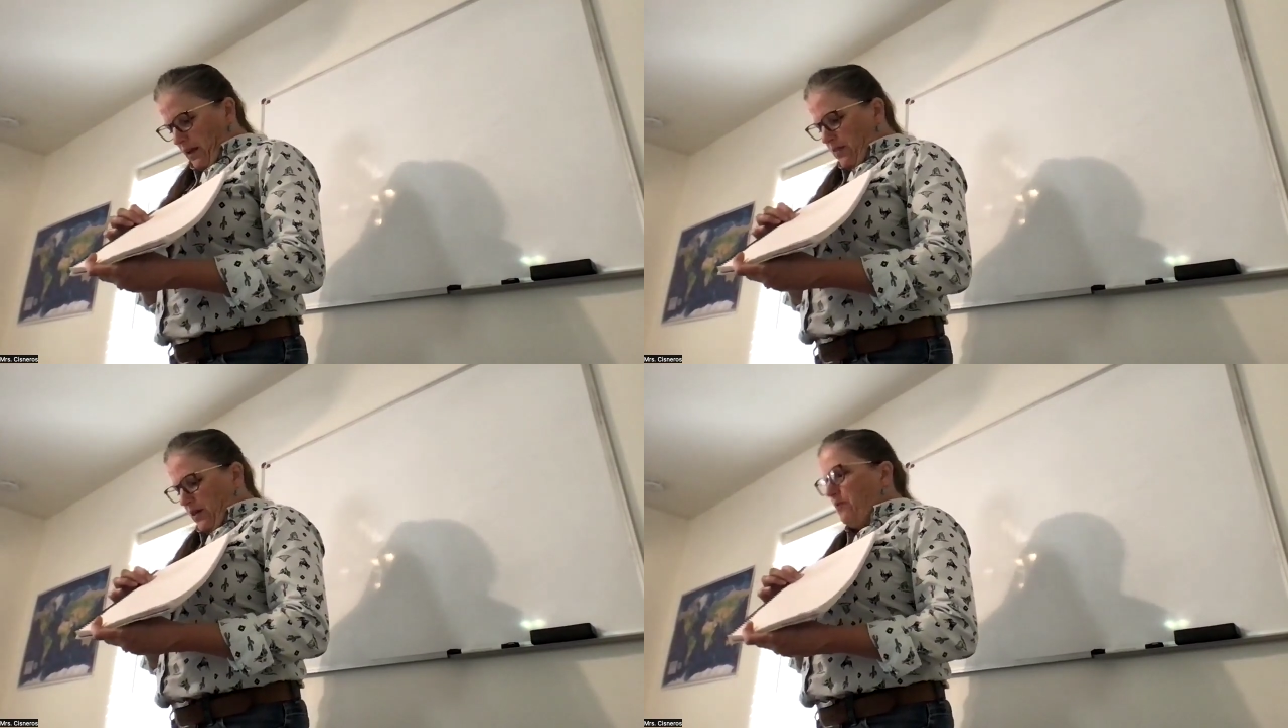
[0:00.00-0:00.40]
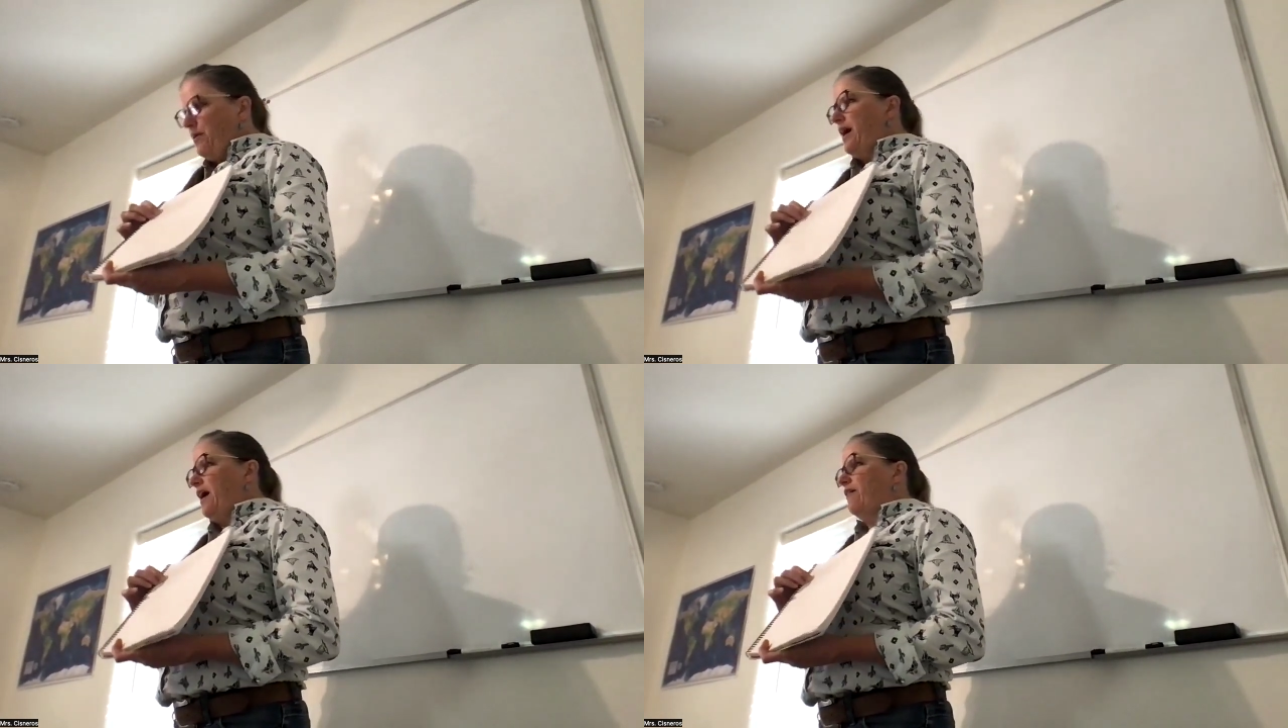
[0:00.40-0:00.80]
And then
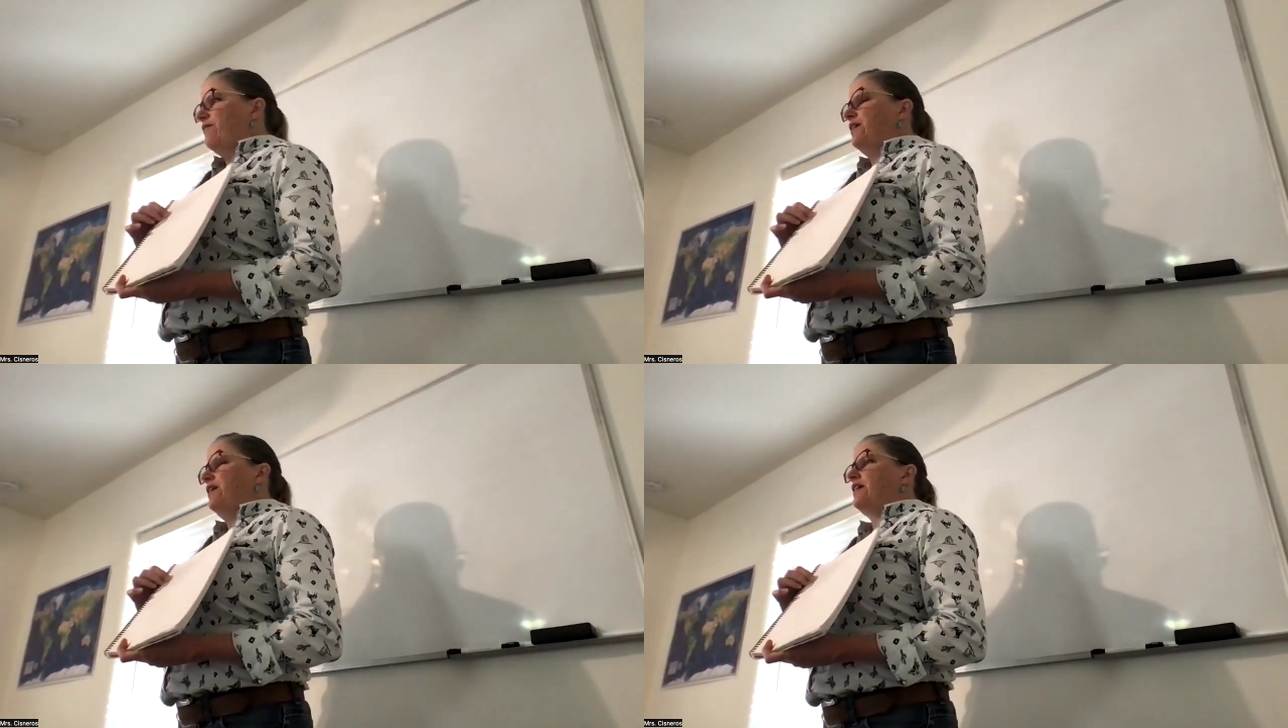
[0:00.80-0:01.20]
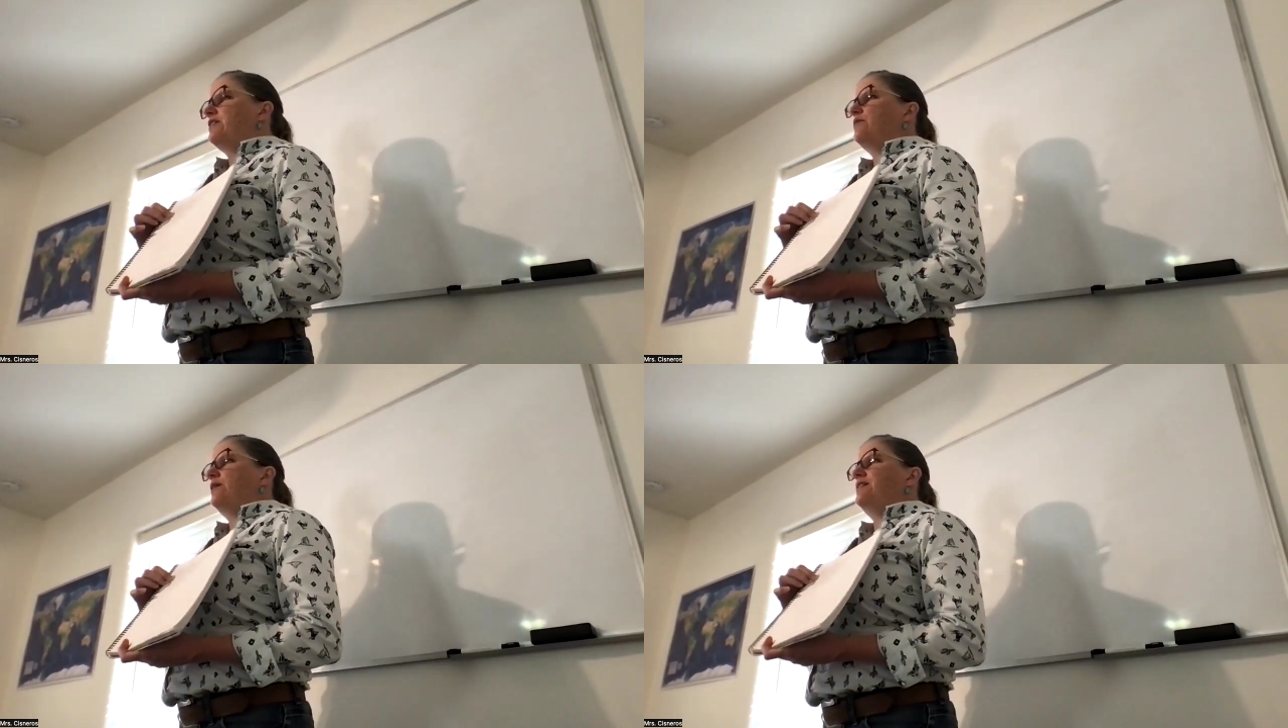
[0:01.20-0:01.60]
we have the
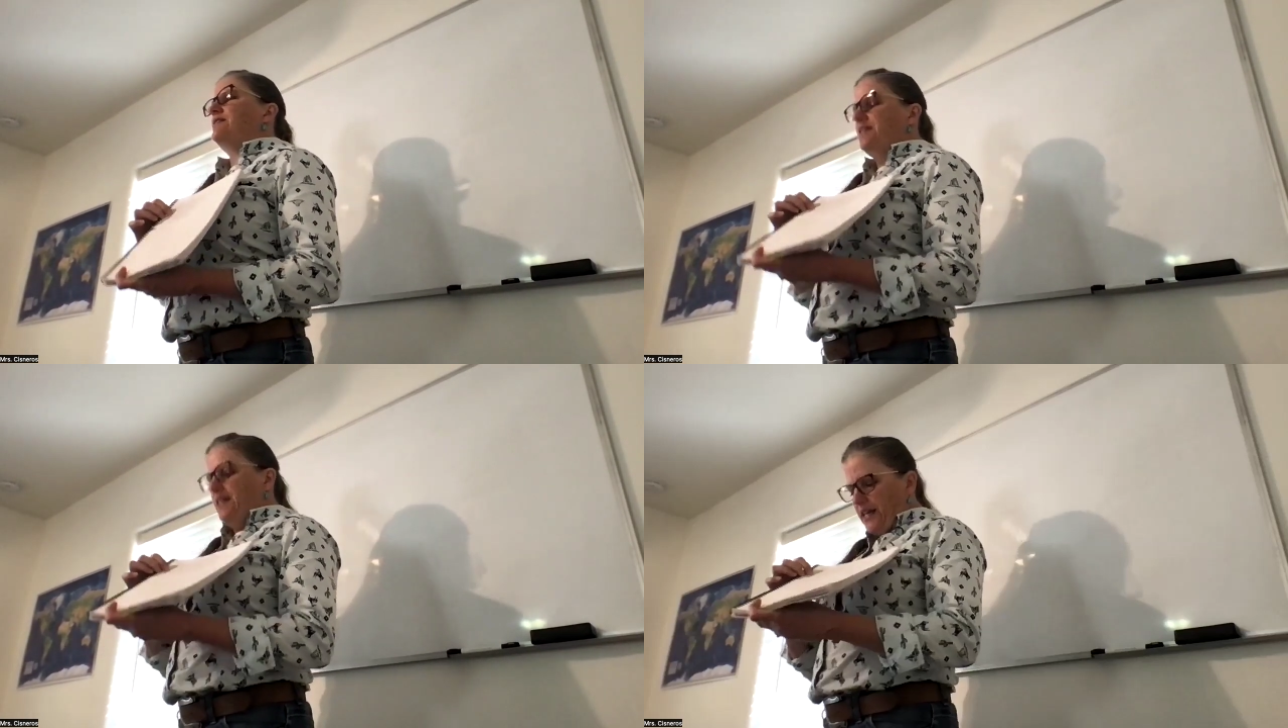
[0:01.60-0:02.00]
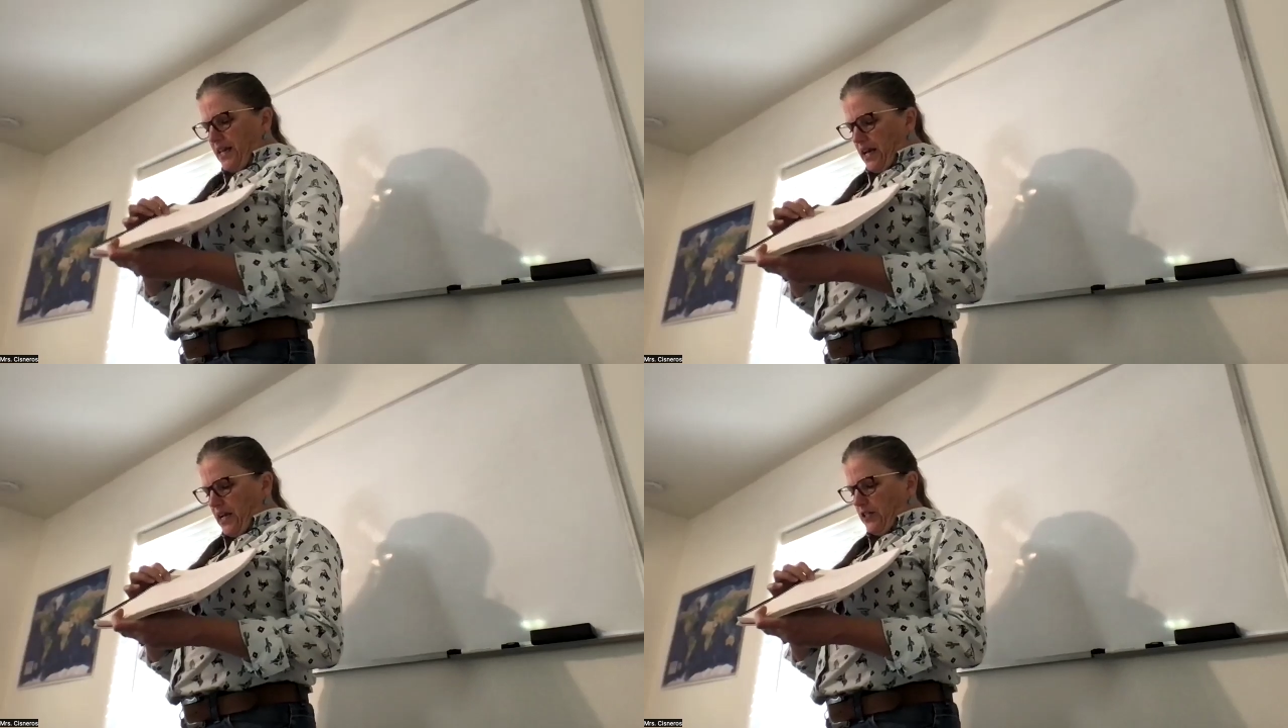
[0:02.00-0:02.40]
next one is
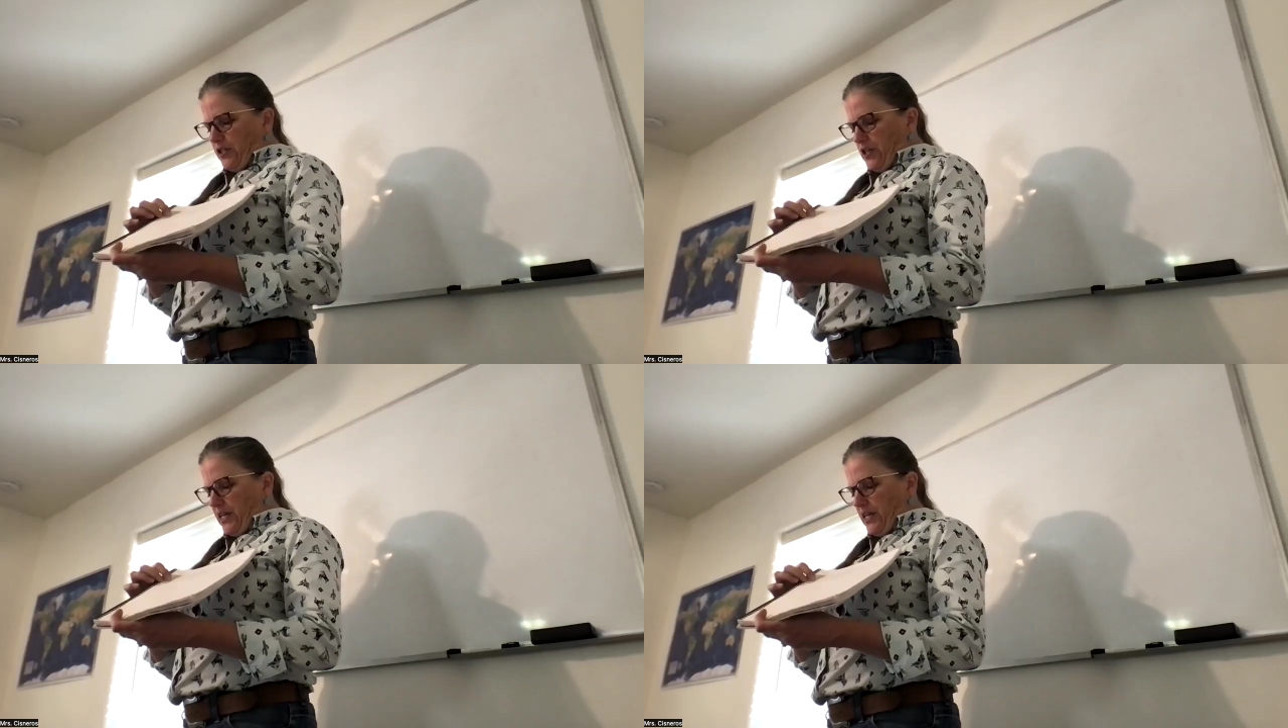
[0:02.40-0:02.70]
THEIR.